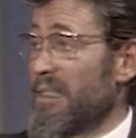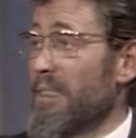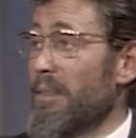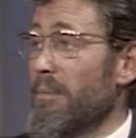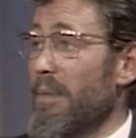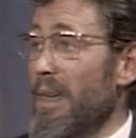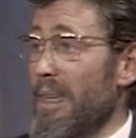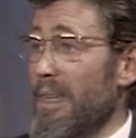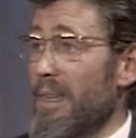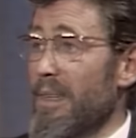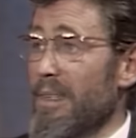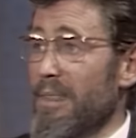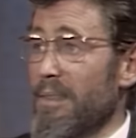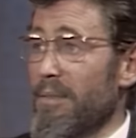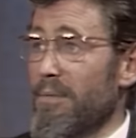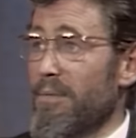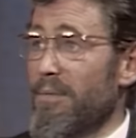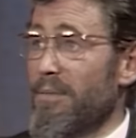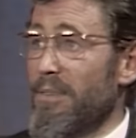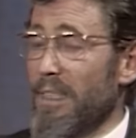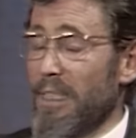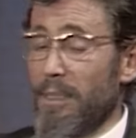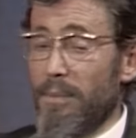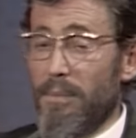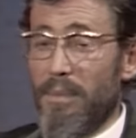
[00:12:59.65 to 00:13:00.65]
the makers of
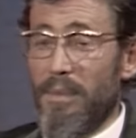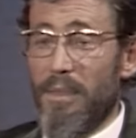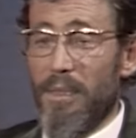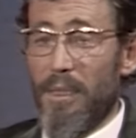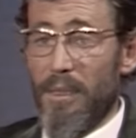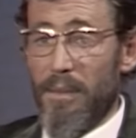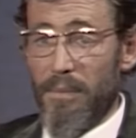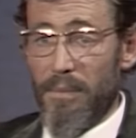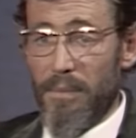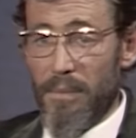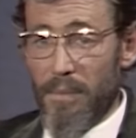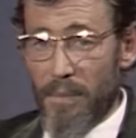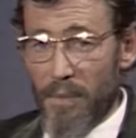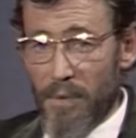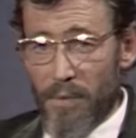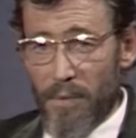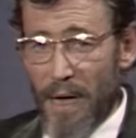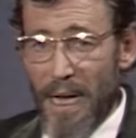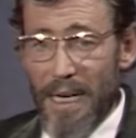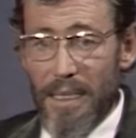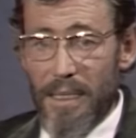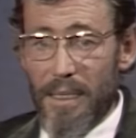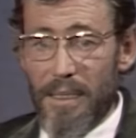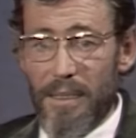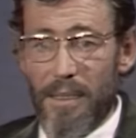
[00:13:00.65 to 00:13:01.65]
films or
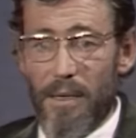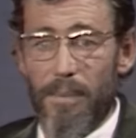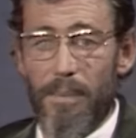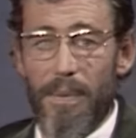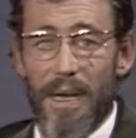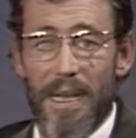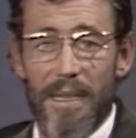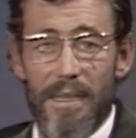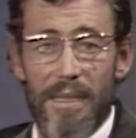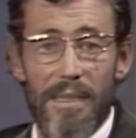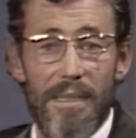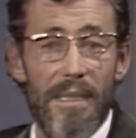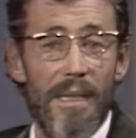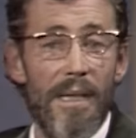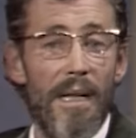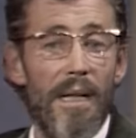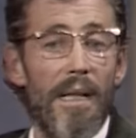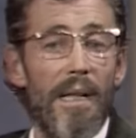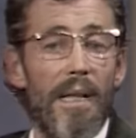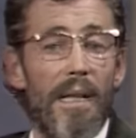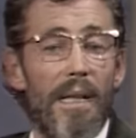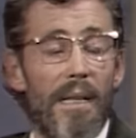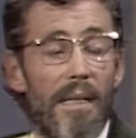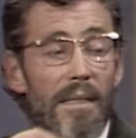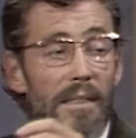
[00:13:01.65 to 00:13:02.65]
writers or painters,
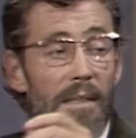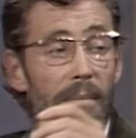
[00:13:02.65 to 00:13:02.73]
mm-hmm,